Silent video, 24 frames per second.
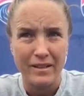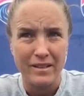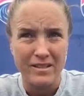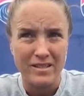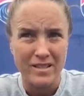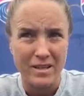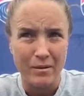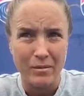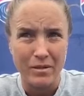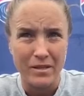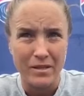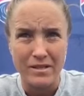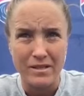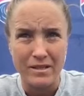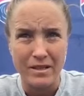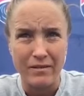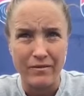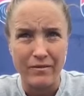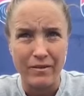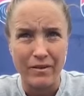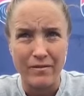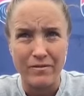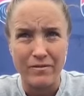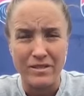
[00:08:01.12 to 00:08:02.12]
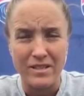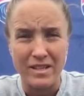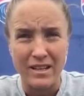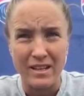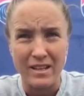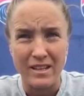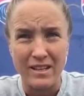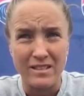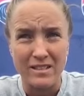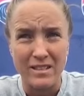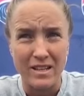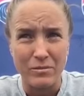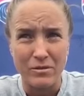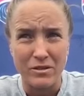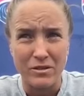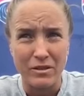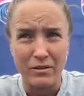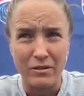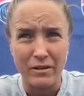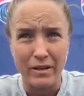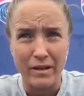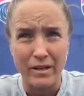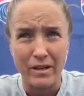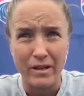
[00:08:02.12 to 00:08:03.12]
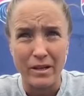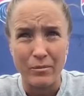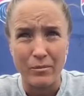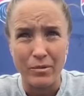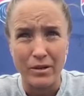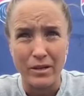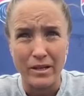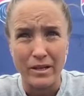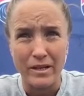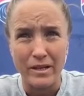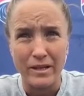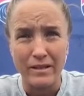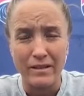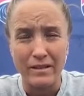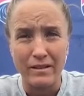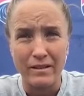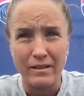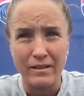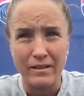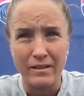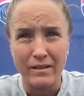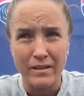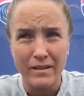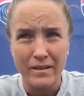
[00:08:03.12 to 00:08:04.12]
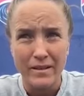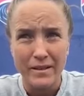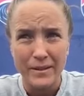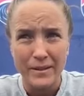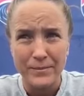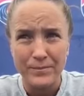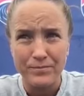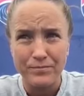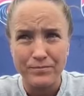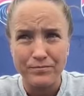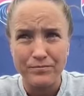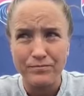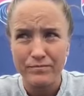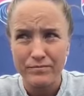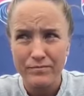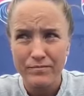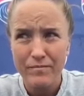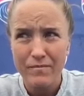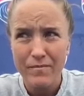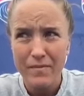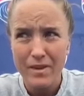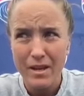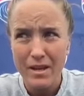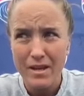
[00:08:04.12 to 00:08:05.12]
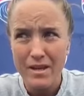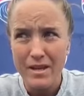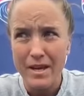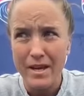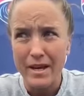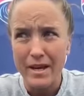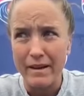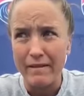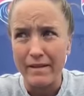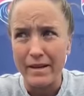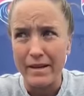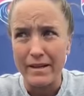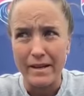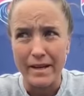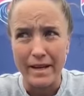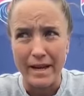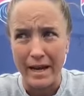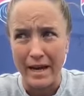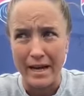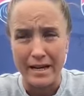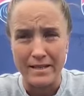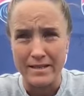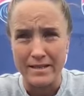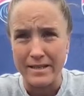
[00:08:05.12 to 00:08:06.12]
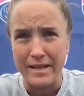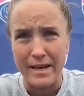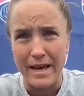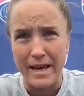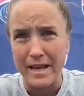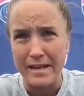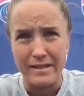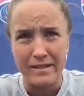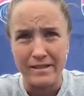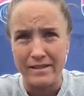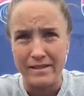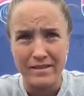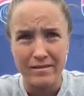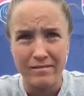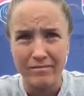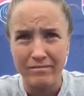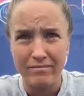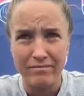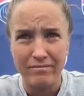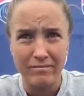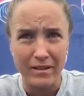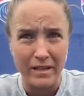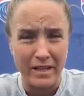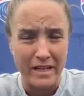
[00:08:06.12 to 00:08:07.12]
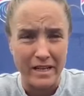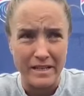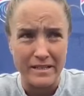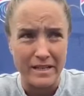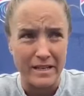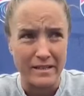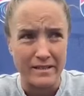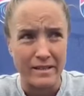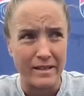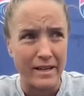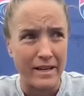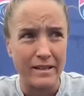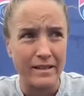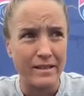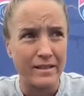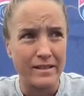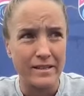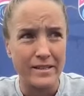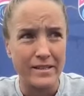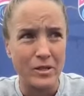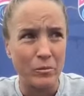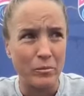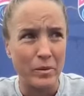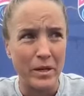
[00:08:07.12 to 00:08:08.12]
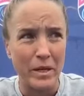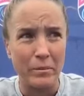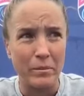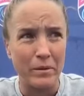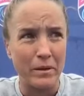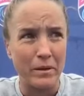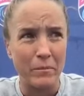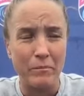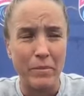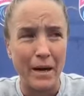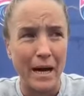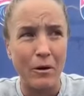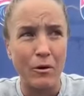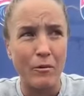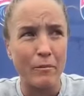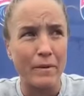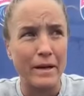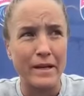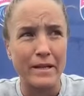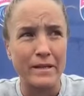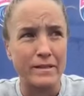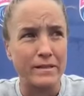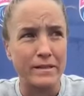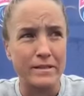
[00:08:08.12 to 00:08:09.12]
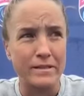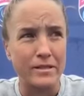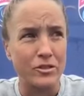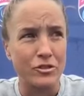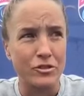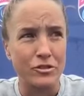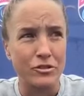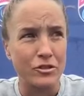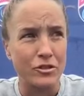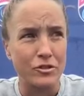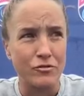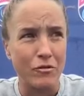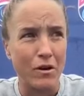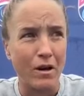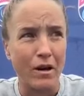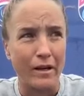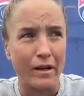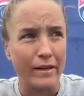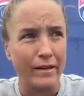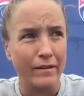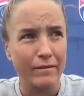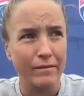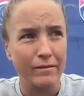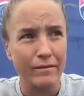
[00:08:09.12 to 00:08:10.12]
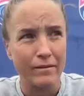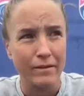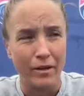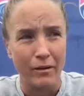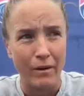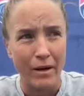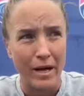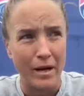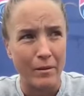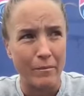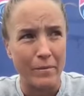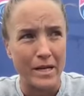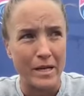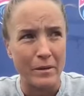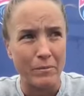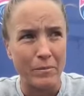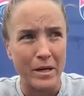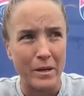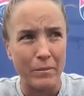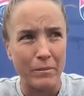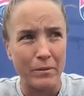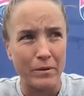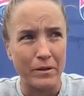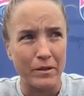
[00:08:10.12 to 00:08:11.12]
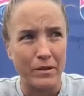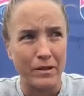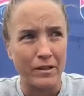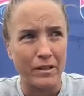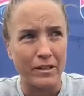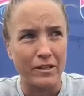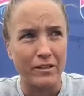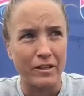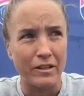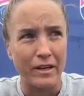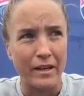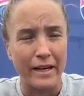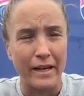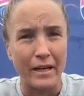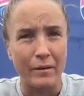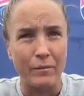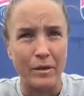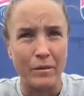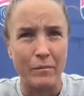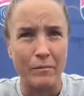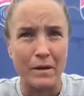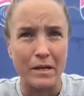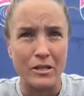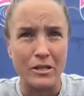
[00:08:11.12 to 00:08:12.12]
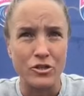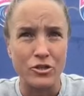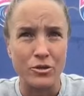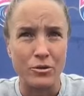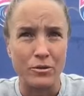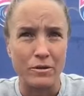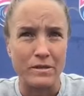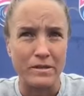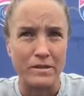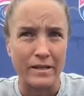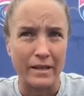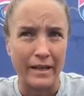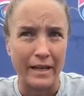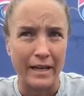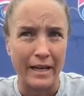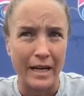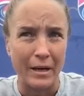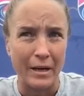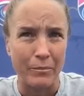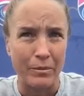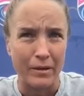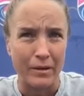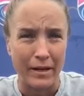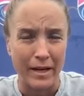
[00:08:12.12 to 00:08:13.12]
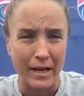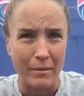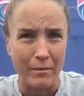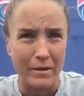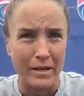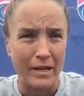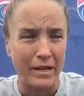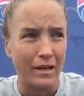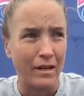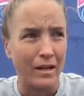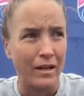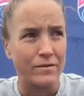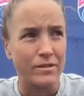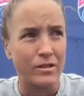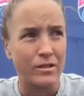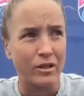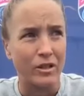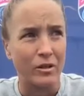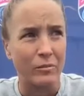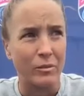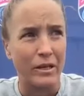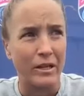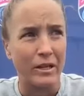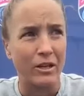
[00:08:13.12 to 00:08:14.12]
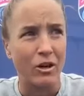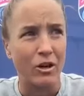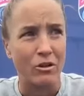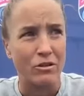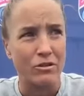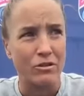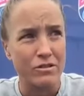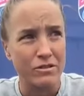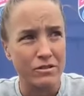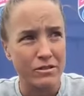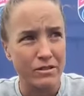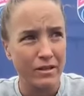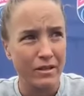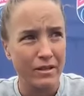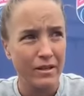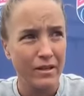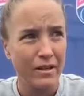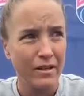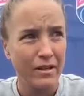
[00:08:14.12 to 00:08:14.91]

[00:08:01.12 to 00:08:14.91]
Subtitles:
some of the stuff I've seen is absolutely heartbreaking, and yeah, it has to end, and it doesn't end until people in power make a decision that's right. You know, how many people are going to die? How many mass shootings are going to happen? How many lives are going to be lost